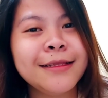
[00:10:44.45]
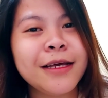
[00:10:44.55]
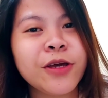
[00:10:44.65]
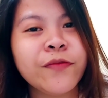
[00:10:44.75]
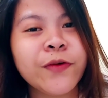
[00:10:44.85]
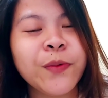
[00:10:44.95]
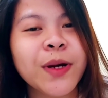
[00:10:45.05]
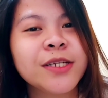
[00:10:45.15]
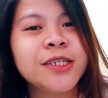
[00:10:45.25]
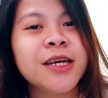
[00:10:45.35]
Thank you for
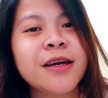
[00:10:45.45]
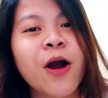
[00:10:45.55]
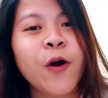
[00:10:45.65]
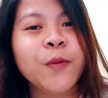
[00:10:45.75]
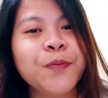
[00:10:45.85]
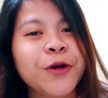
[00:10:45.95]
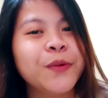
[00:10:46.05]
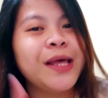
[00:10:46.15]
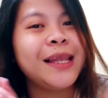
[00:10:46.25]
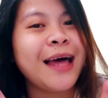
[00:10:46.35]
watching. Hope you
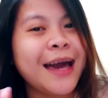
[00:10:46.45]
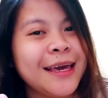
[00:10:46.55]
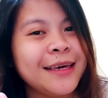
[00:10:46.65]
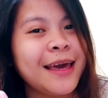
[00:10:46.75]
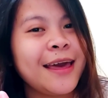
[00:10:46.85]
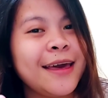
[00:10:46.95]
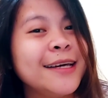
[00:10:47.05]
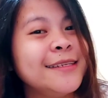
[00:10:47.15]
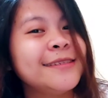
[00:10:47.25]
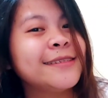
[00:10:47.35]
will like
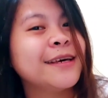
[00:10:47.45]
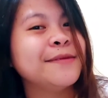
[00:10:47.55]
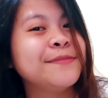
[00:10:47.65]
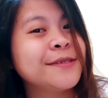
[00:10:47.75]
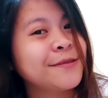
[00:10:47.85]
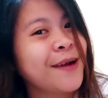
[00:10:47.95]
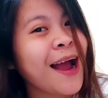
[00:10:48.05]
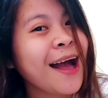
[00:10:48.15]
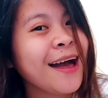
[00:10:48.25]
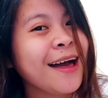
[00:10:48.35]
and
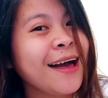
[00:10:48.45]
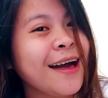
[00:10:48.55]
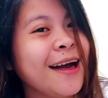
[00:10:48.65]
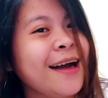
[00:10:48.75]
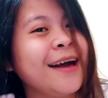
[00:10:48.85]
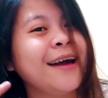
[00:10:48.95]
subscribe!